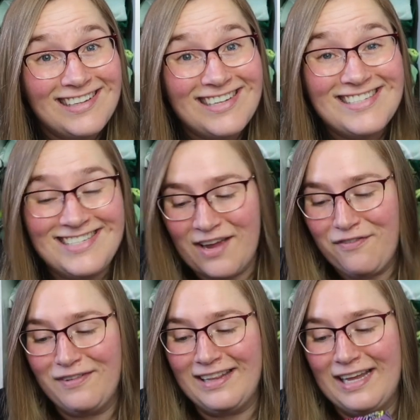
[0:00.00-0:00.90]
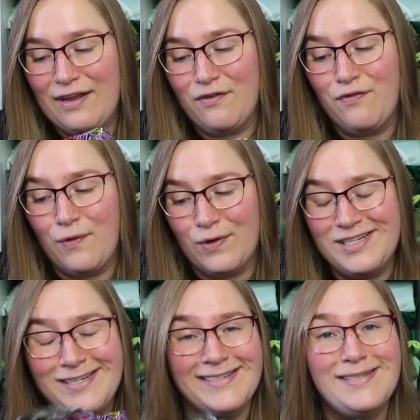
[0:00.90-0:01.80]
is definitely for
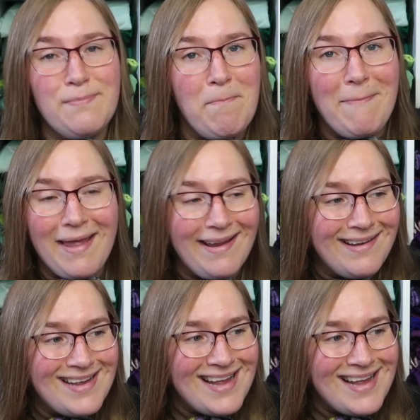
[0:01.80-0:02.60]
just me.